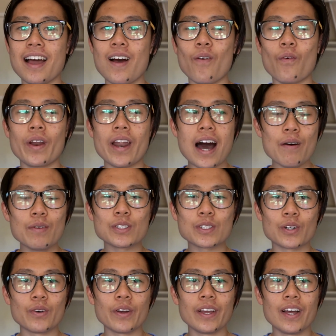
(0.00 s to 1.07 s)
when I was
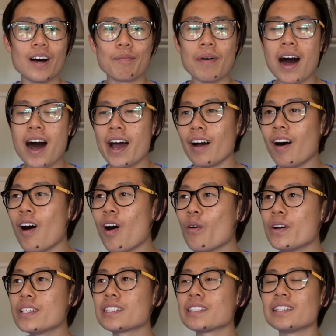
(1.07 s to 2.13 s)
growing up, I
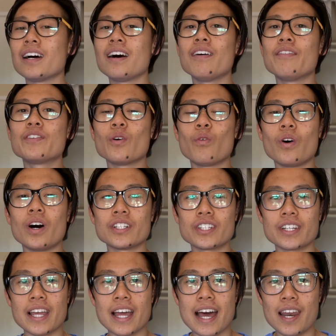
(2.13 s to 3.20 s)
always loved
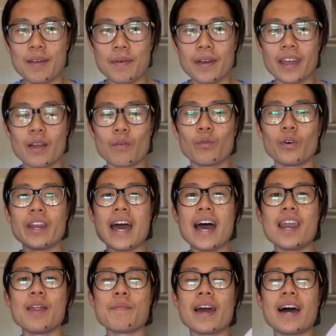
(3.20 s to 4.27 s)
watching anime. And one
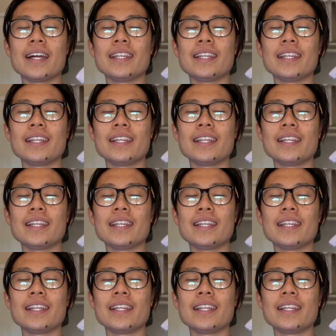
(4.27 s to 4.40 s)
anime I